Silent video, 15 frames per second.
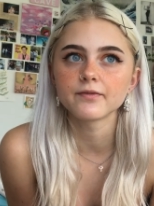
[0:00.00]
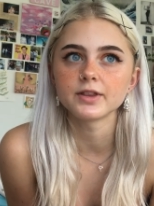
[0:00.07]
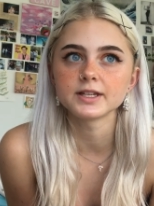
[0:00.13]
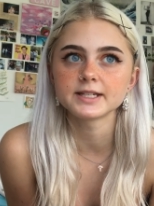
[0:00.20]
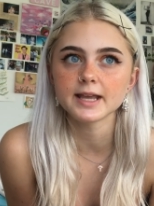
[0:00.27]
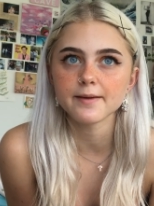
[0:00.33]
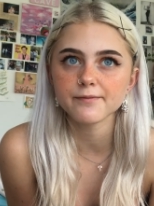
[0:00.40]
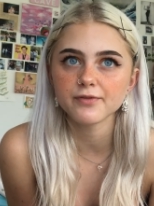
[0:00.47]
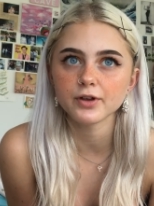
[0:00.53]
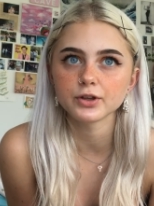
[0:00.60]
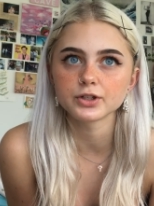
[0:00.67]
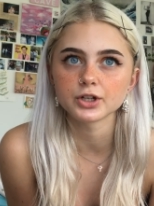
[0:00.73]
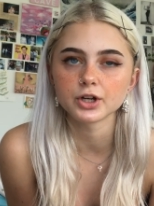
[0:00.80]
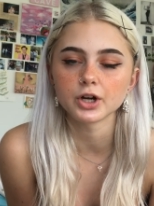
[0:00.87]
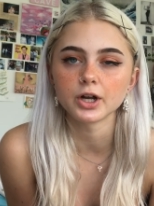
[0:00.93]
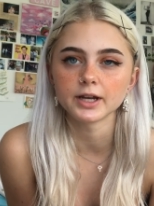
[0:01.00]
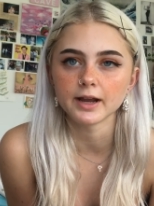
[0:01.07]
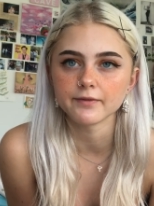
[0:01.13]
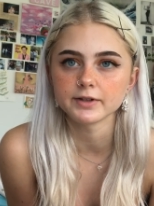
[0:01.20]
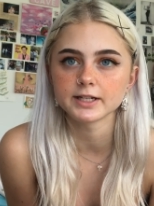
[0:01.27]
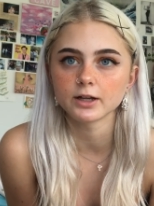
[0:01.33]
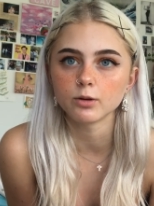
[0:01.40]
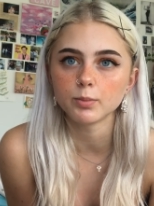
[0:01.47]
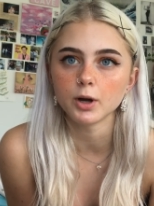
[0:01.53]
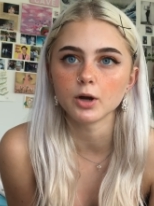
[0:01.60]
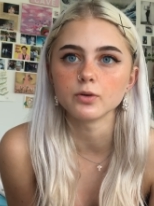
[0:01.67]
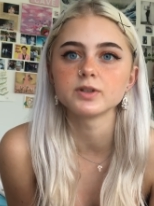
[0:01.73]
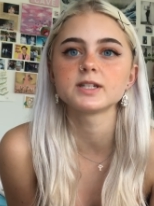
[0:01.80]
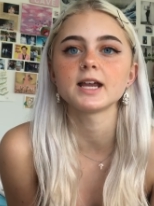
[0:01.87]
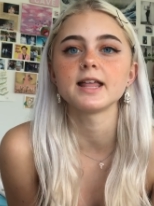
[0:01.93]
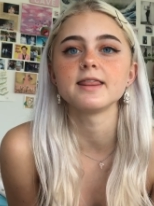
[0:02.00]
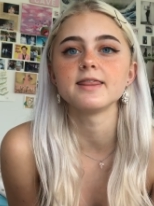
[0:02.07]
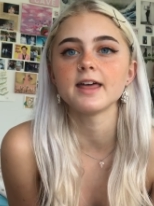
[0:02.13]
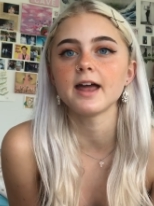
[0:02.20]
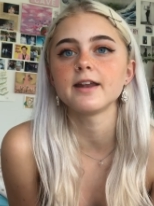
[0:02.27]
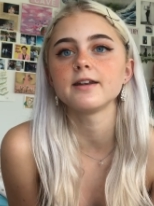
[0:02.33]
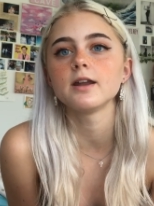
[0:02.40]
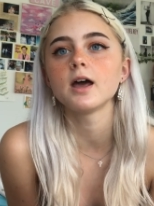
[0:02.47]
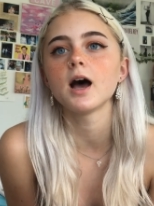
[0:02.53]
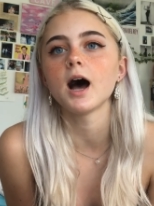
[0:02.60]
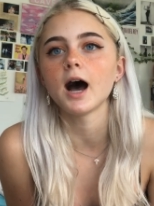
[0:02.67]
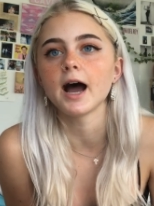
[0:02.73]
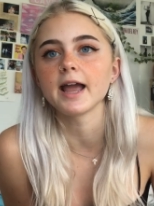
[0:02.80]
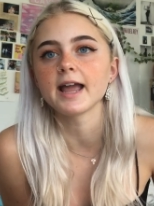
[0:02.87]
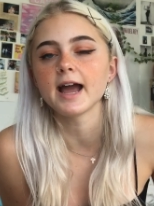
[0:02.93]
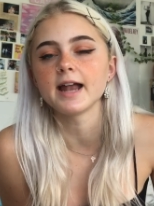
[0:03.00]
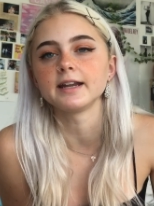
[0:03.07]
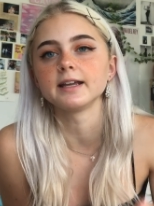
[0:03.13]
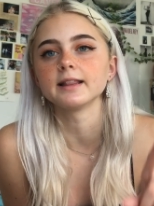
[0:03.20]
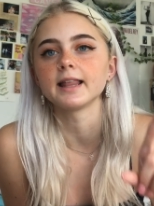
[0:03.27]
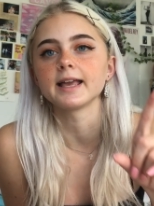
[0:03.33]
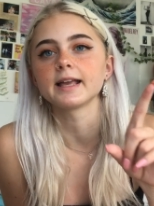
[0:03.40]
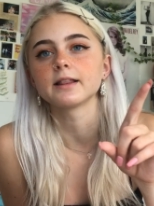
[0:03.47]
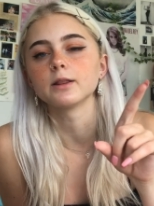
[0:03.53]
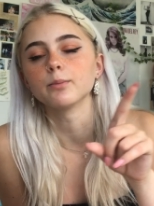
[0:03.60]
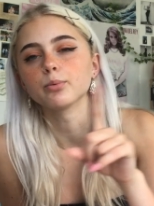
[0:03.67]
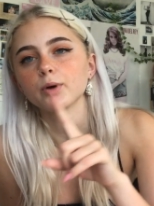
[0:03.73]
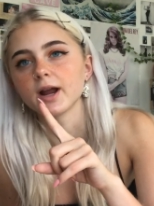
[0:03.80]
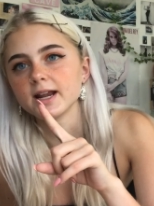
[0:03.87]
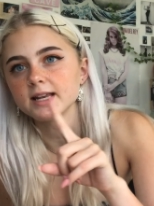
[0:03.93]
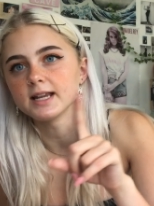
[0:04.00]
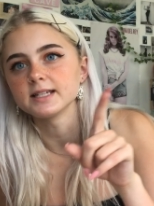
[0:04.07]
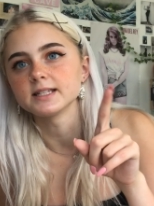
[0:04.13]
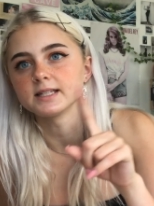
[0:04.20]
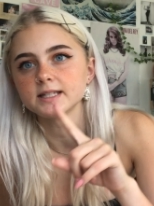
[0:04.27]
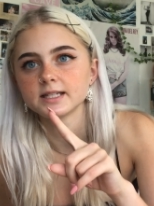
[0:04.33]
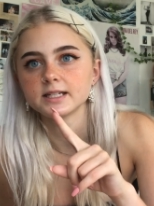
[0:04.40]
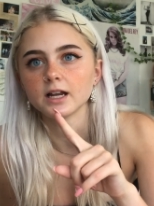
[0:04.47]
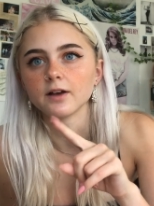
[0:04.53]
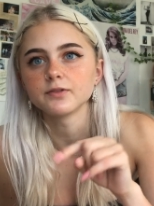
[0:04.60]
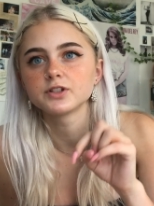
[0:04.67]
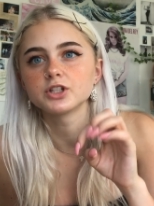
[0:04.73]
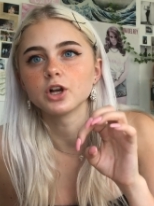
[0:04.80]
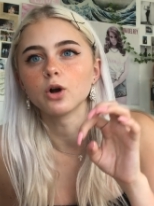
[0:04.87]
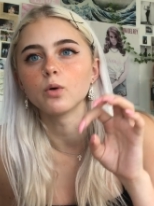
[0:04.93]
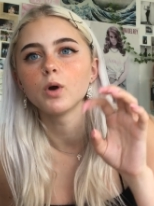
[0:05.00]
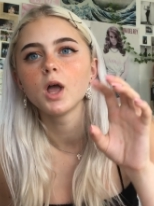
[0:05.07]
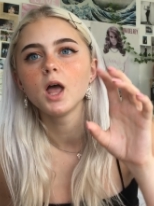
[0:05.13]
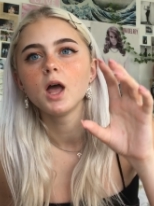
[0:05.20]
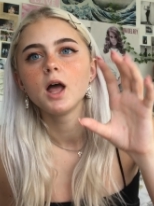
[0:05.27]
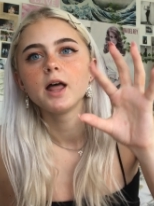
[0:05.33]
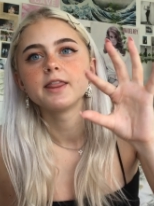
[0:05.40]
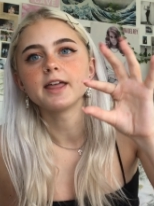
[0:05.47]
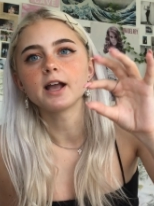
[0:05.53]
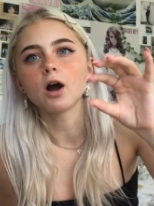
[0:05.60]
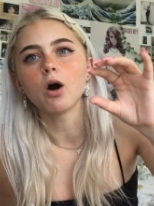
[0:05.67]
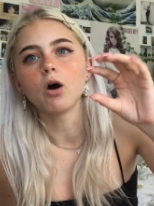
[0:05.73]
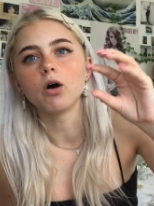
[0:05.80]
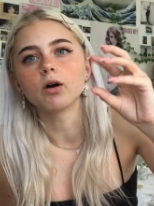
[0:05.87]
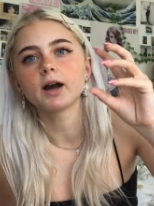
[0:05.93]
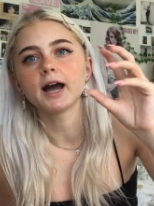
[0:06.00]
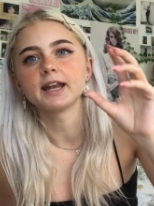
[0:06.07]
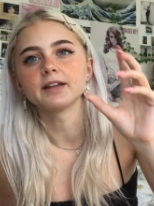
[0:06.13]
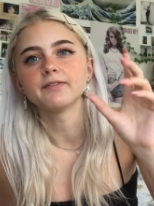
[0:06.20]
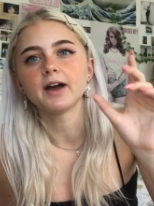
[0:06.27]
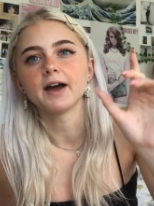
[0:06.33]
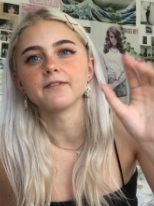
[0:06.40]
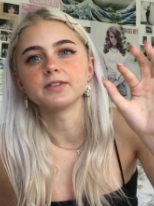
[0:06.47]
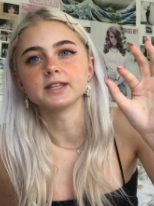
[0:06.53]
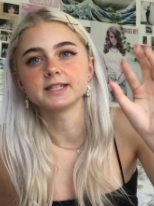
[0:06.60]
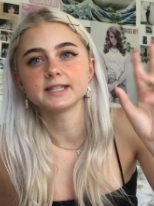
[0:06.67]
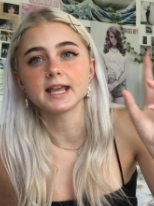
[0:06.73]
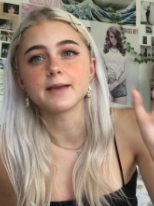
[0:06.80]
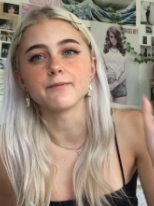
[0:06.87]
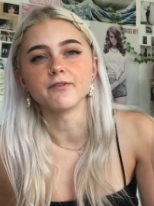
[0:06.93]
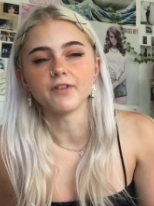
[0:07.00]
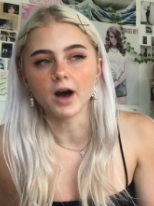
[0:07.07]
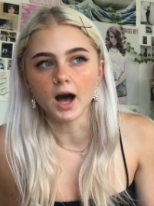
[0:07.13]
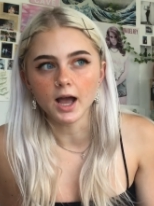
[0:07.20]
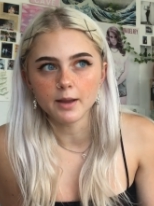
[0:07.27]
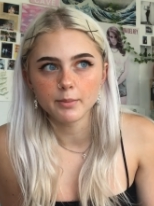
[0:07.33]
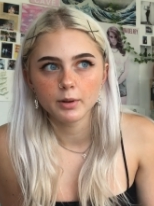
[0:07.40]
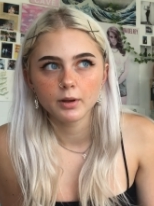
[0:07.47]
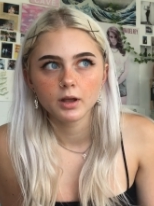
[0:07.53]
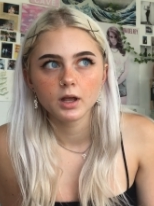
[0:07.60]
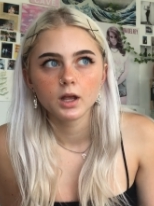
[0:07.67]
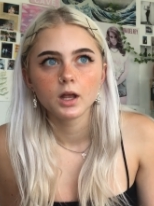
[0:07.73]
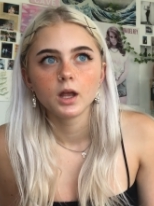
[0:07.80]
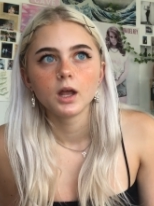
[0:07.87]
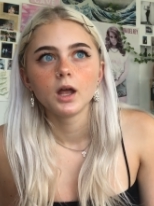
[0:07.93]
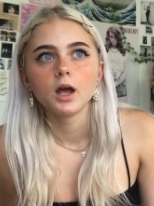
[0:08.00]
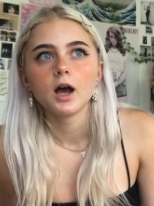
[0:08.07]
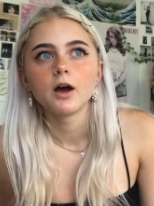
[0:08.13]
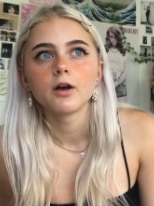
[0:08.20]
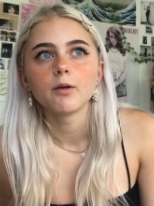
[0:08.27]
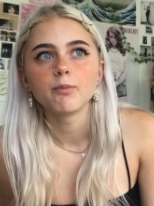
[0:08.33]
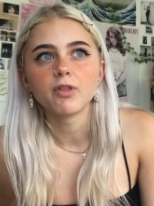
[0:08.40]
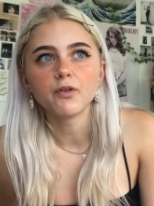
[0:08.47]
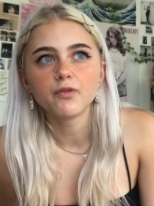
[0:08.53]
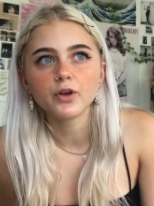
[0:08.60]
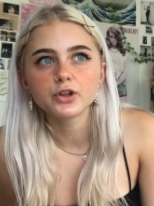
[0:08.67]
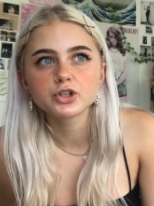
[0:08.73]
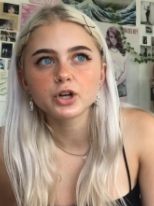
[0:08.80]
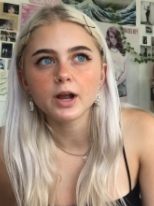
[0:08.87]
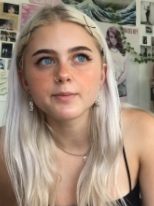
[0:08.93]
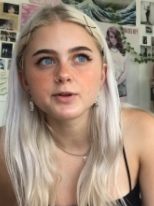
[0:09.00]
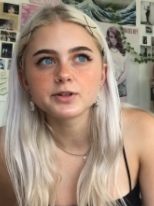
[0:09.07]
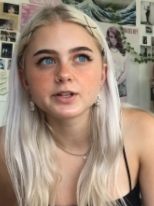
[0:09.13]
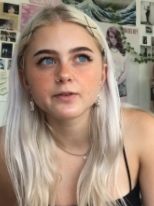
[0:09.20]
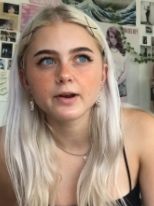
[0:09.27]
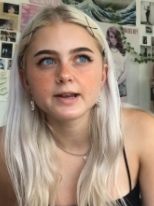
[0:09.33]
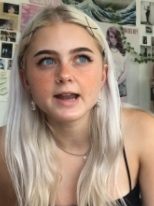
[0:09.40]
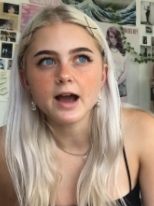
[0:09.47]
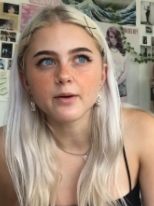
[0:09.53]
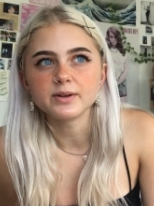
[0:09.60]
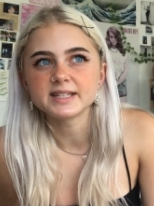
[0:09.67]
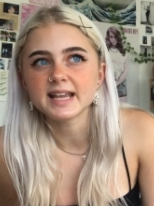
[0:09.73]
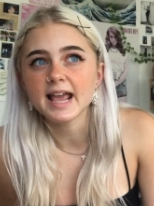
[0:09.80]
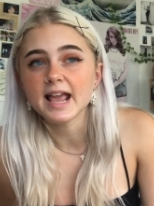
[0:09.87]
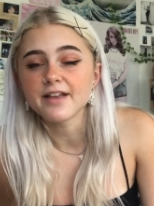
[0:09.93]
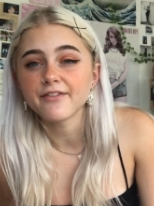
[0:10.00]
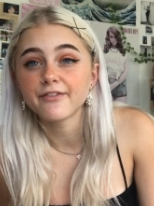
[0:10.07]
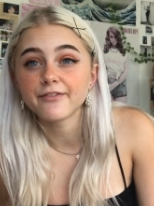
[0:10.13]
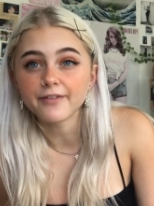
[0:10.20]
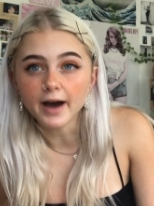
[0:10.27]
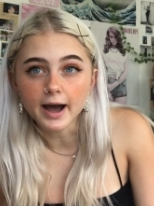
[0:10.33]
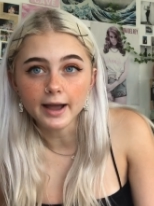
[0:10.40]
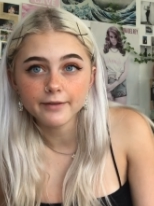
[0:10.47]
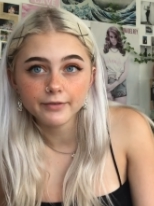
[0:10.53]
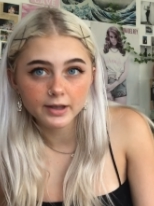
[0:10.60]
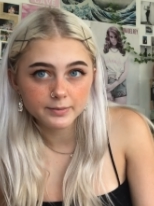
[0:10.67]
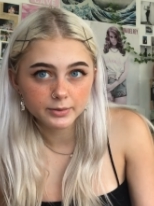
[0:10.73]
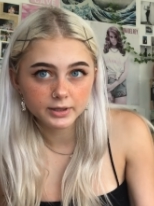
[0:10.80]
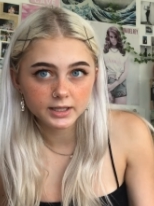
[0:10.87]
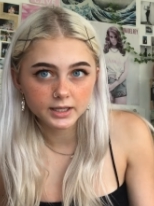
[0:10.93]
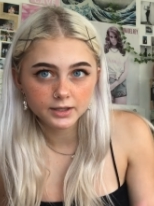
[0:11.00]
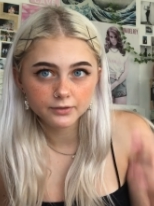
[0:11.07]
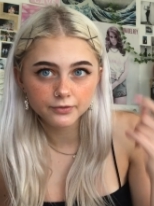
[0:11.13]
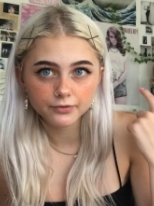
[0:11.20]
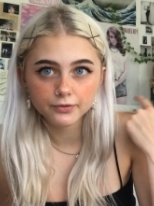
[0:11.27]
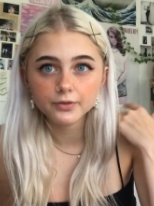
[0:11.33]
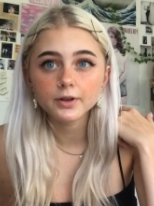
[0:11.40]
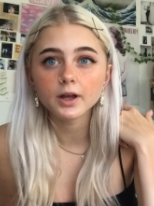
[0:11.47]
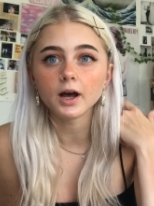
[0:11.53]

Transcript: the same filter on every single post, and then I edit like the brightness and stuff so they all kind of have the same vibe. The filter I'm using right now is A5, I believe.